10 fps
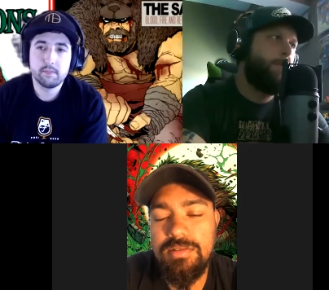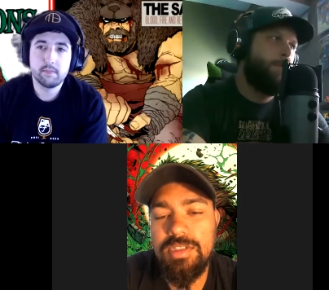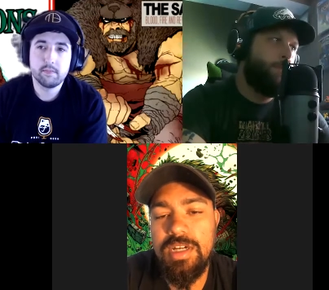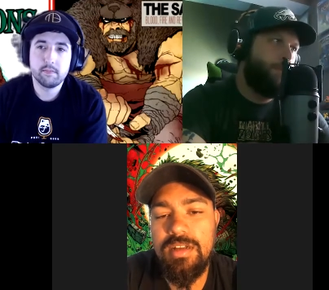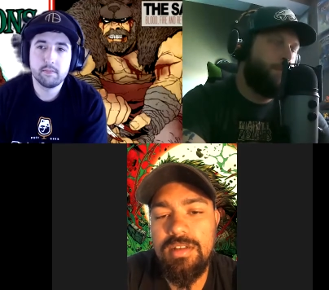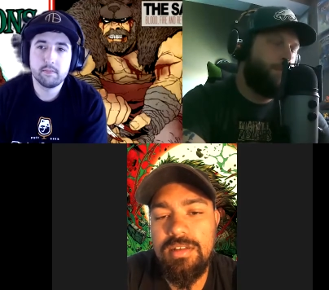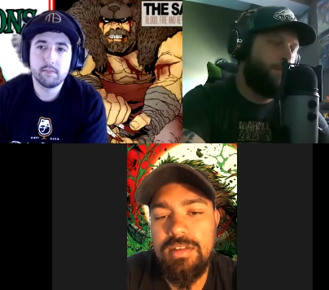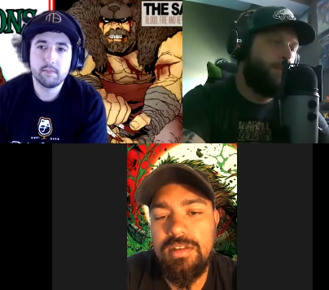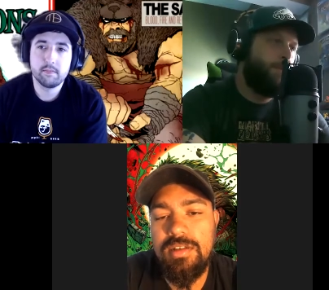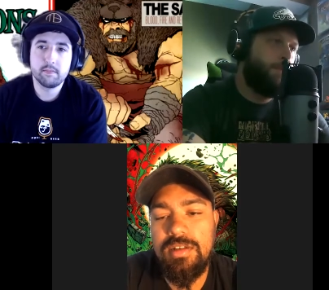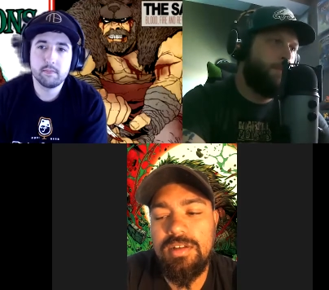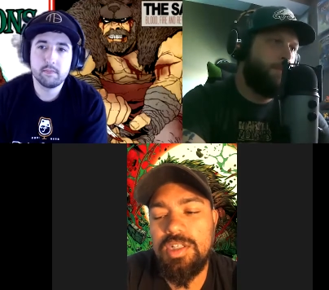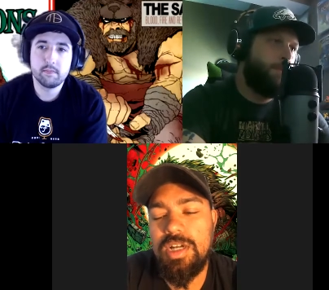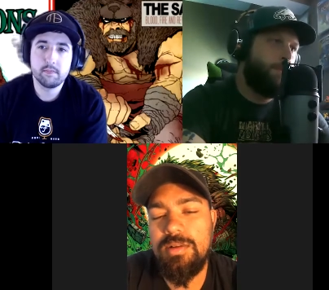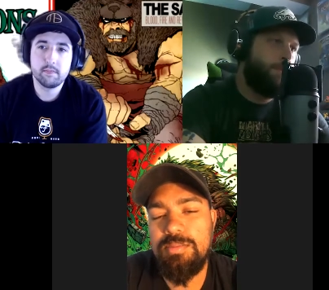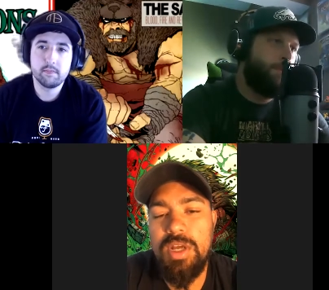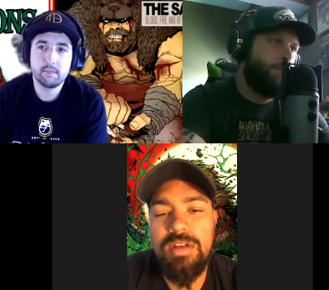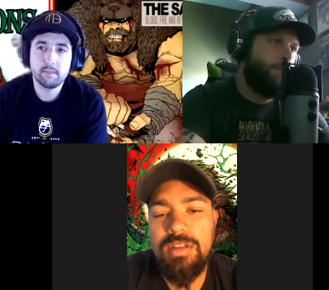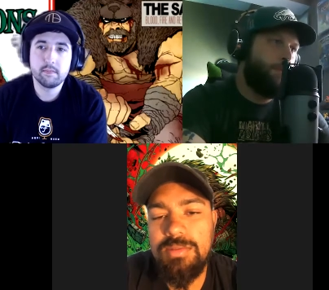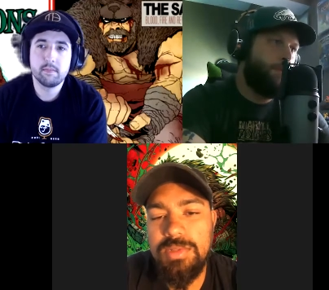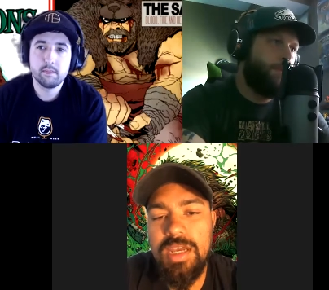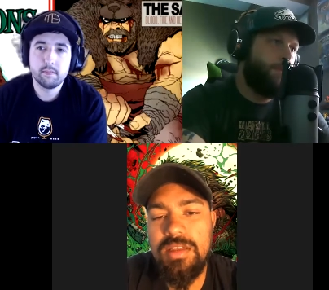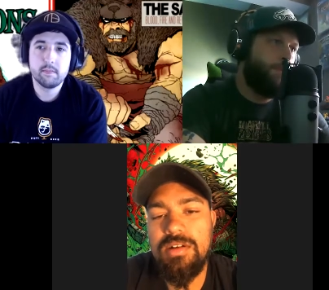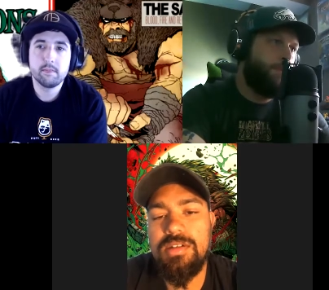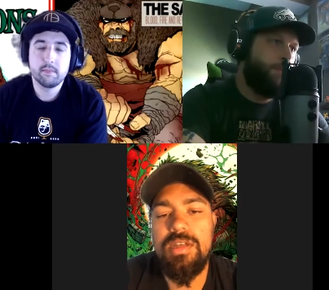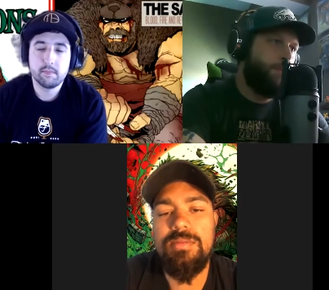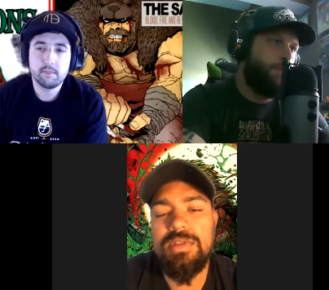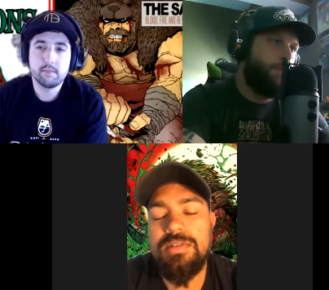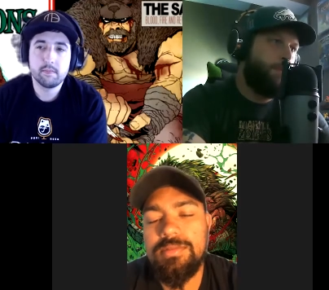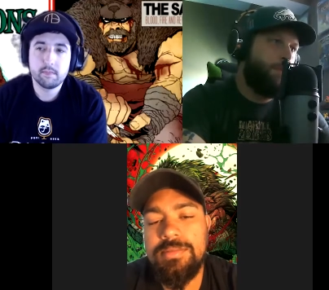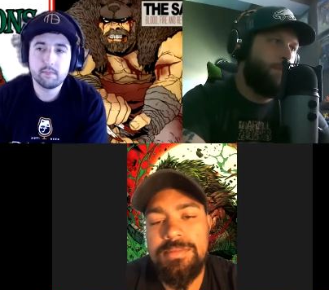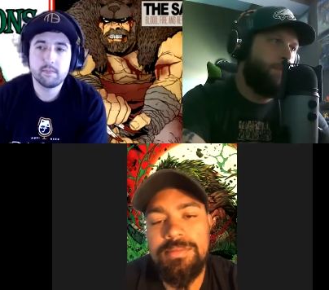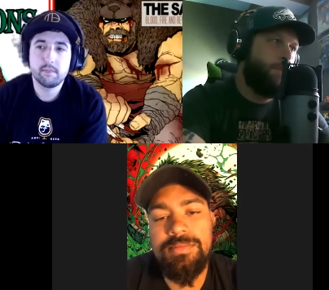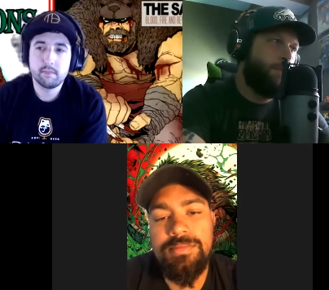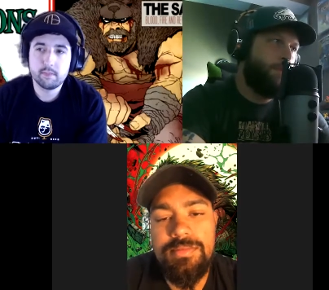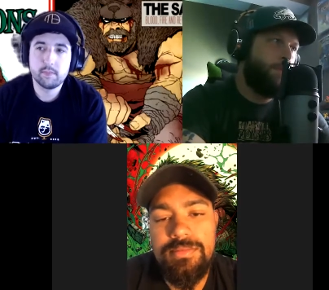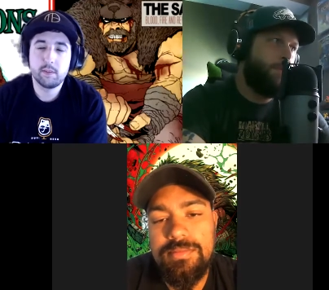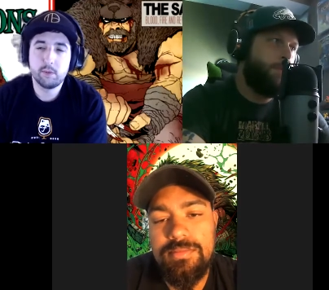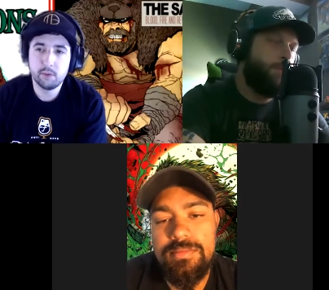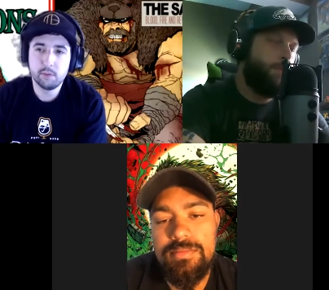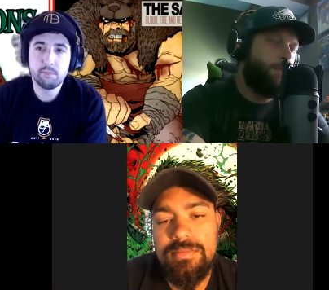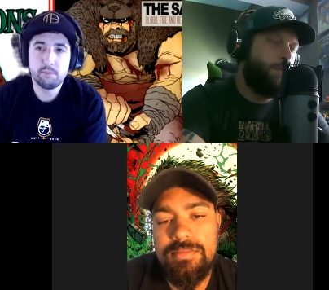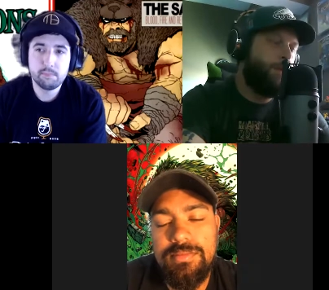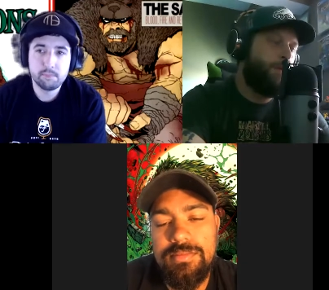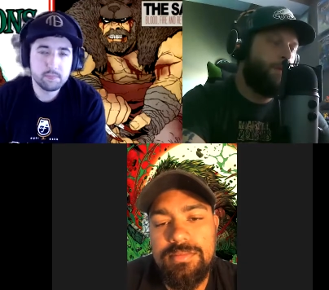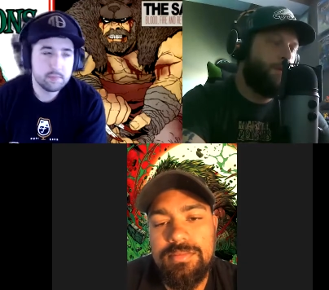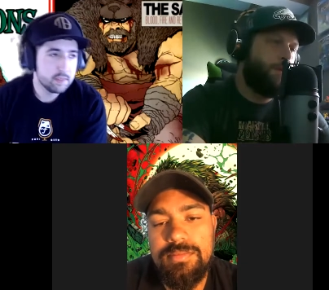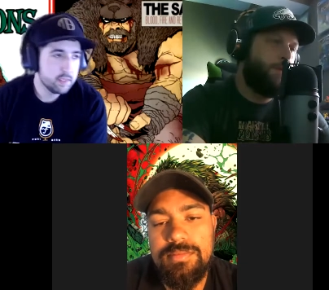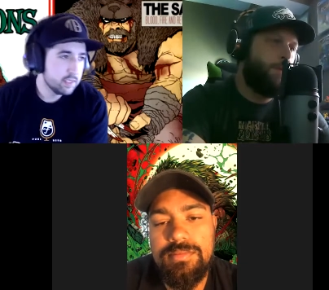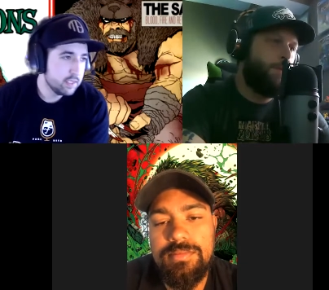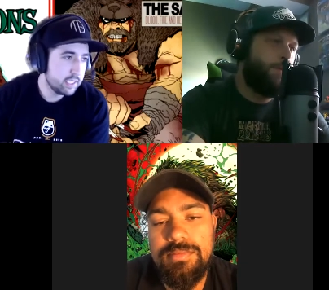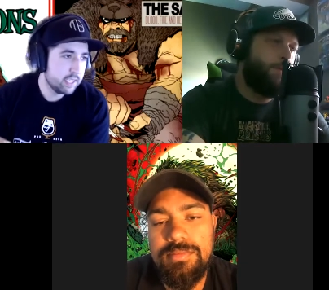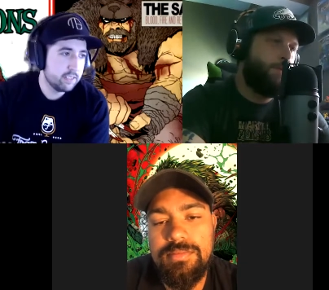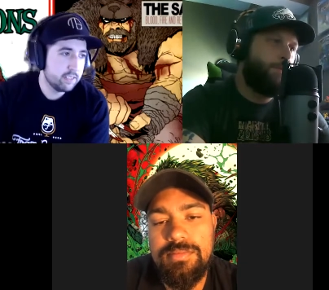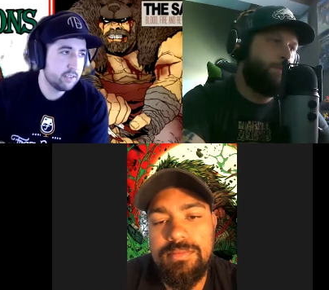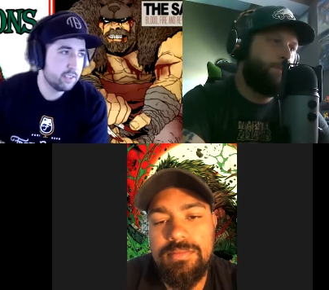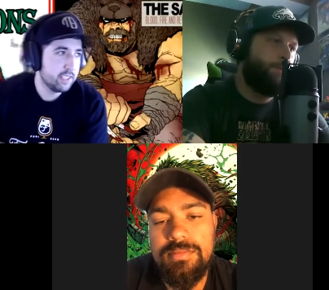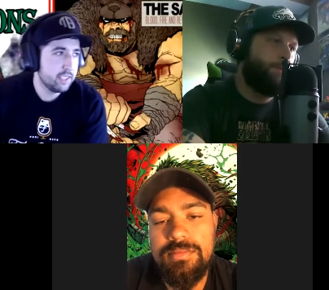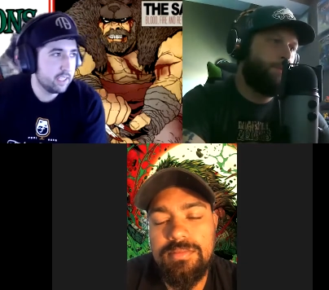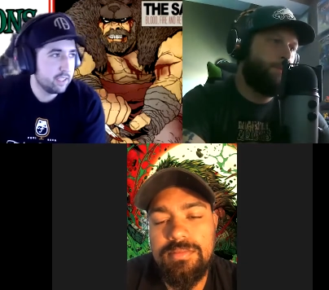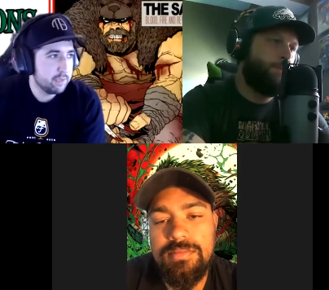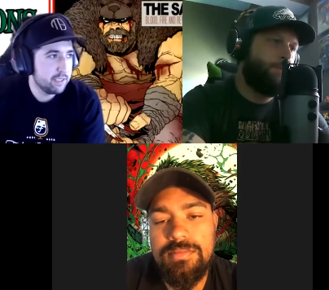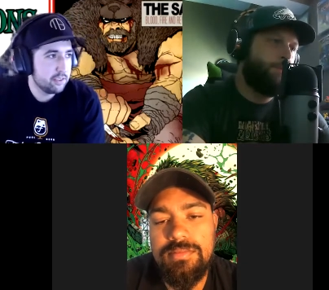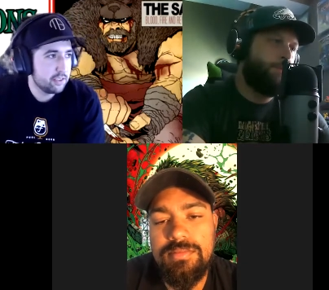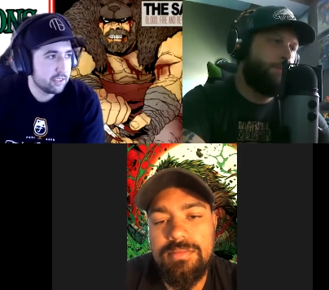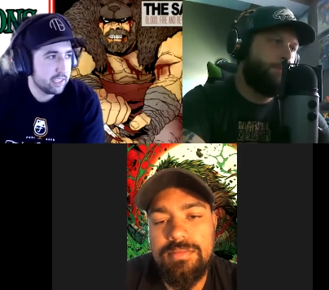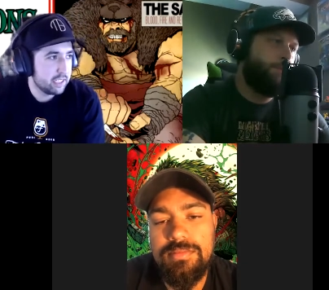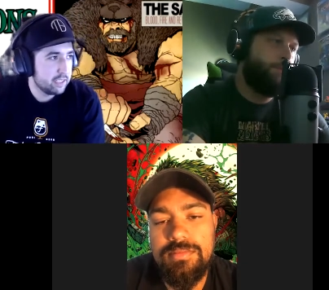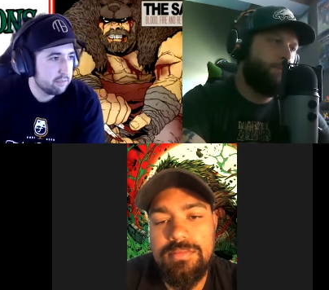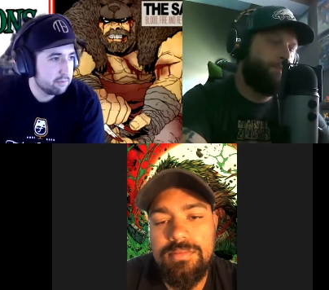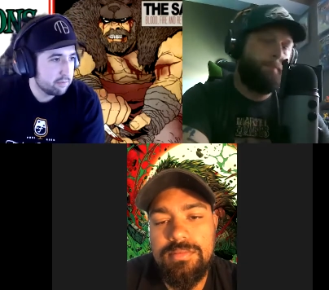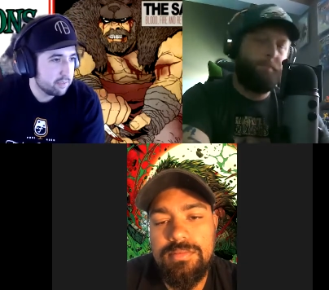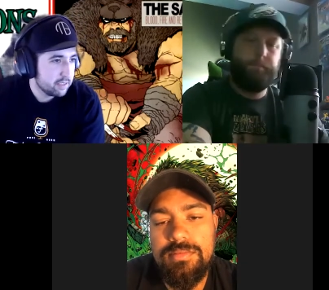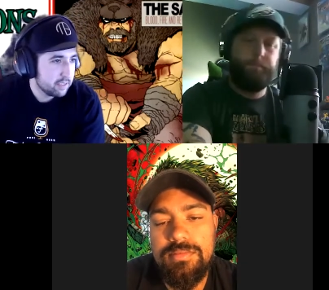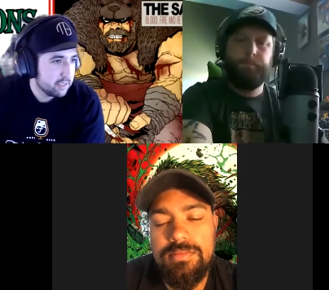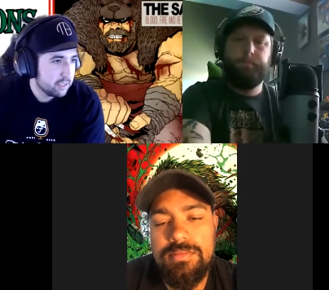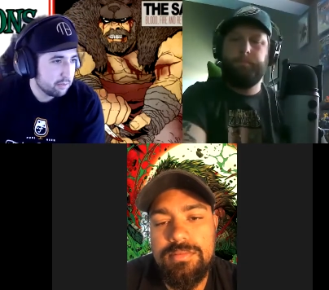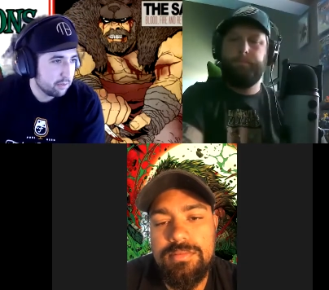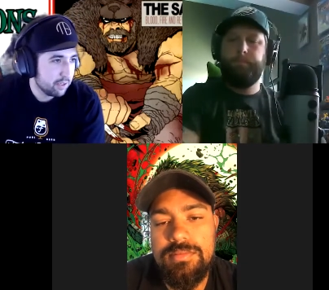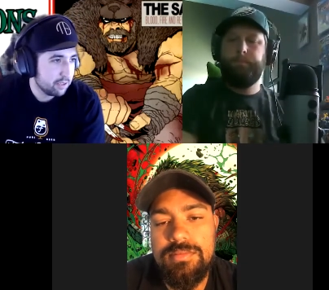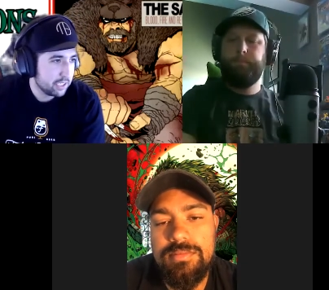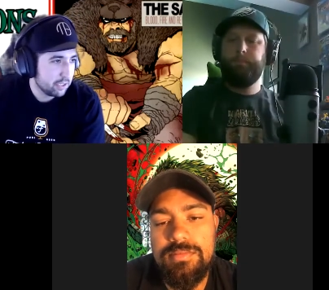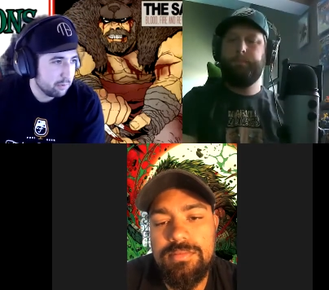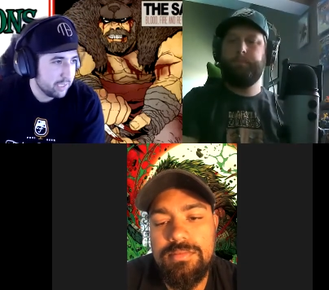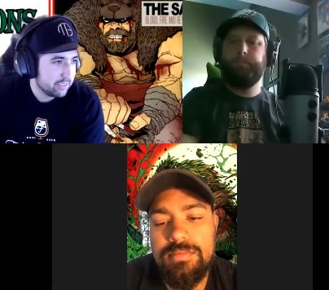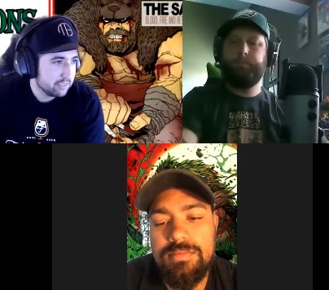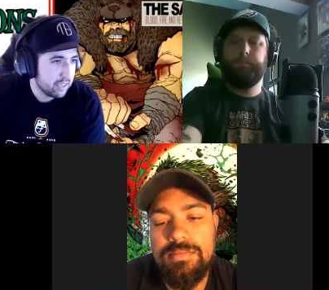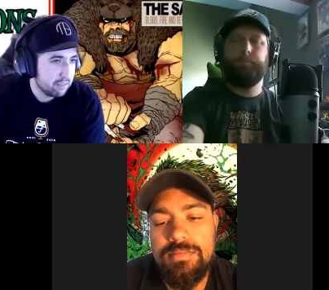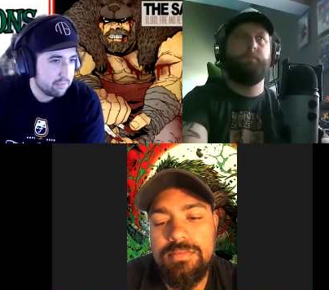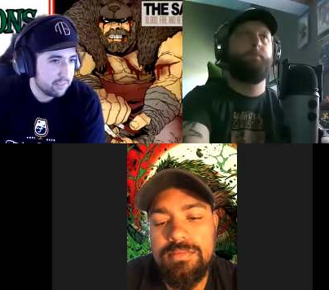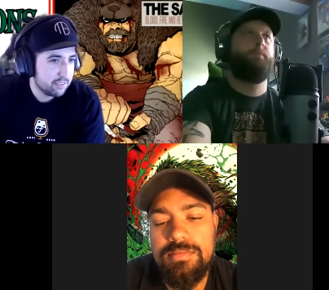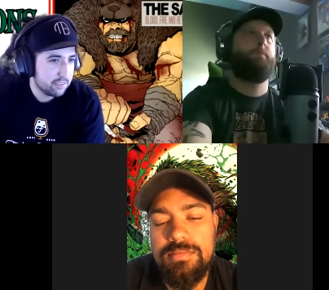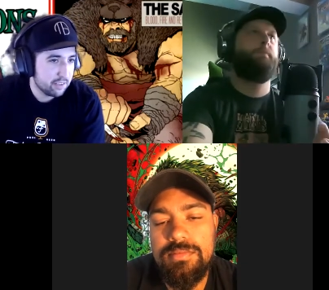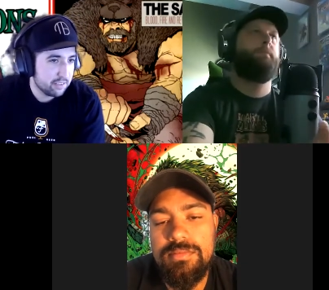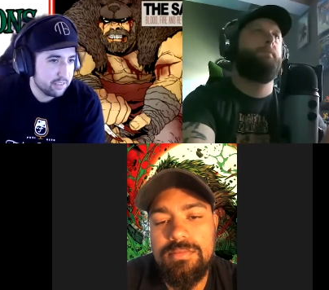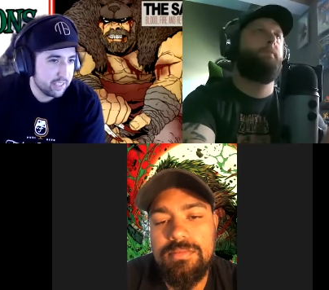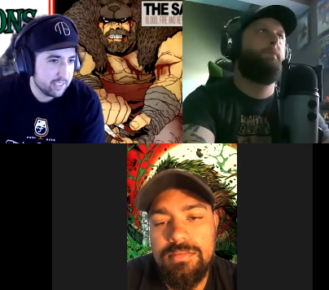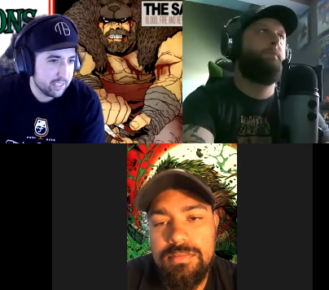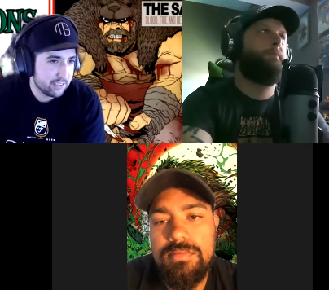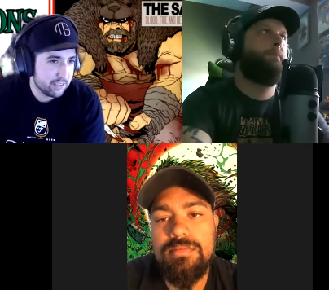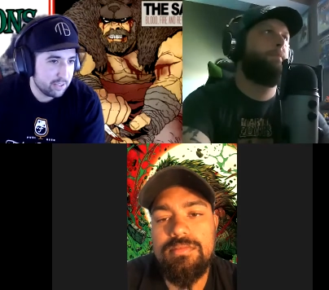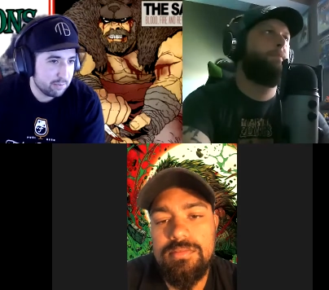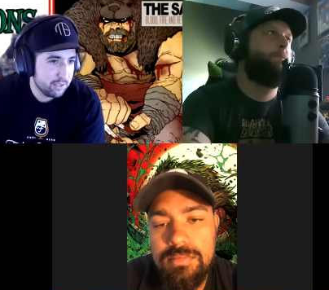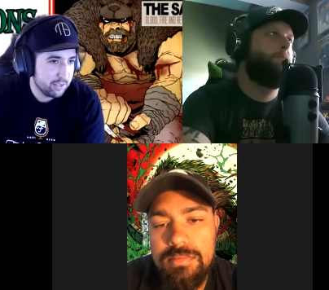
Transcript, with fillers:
Speaker 1: try to. try to bundle them together or something. Cool. cool.
Speaker 2: Yeah, and it looks like, I mean, you still have, what, like a week left currently on Kickstarter, but you